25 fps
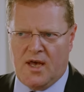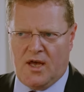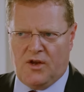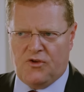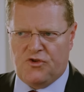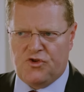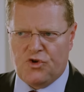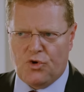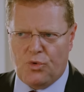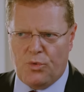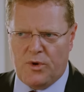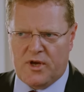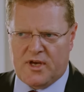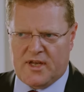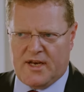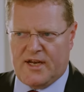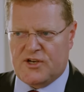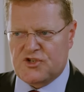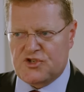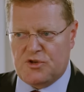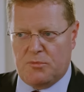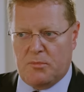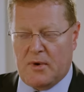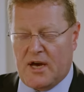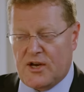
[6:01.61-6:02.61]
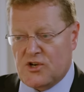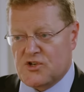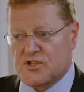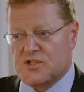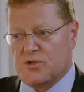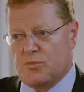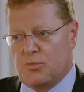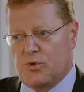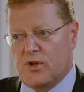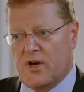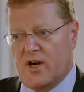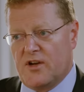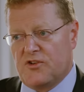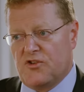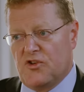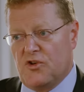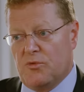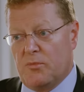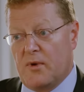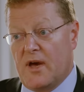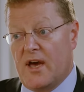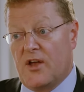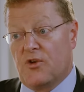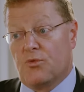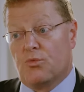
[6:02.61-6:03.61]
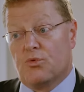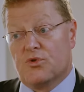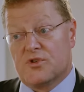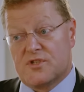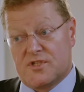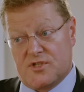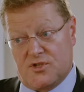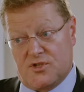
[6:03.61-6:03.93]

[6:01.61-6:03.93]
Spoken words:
until we can actually match supply to demand, we're